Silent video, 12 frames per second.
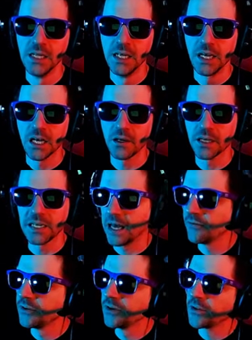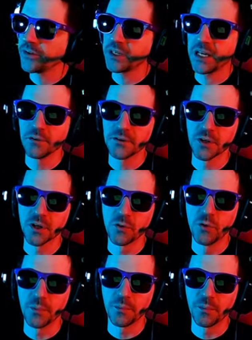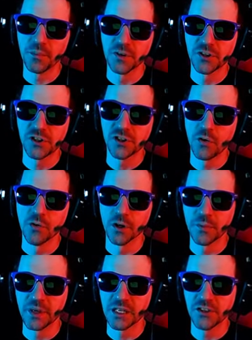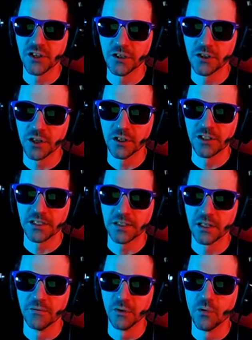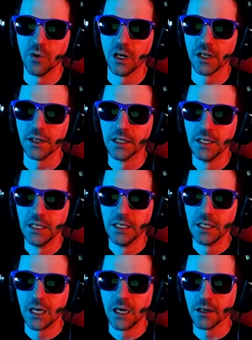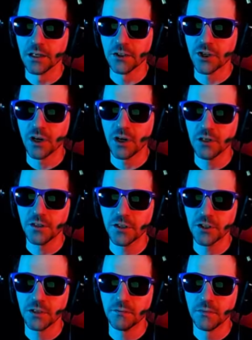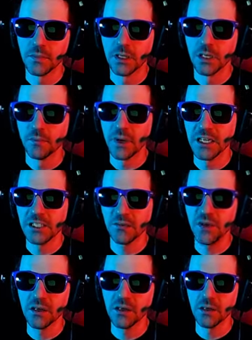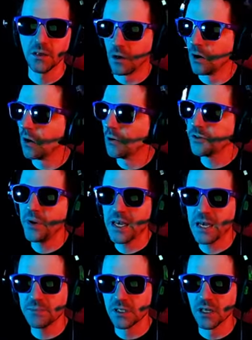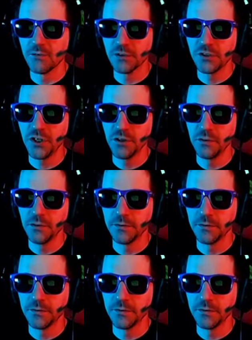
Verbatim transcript: And I'm gonna have another character equip the sword because she can charge that to level 1. I'm gonna charge my spear all the way up to level 2.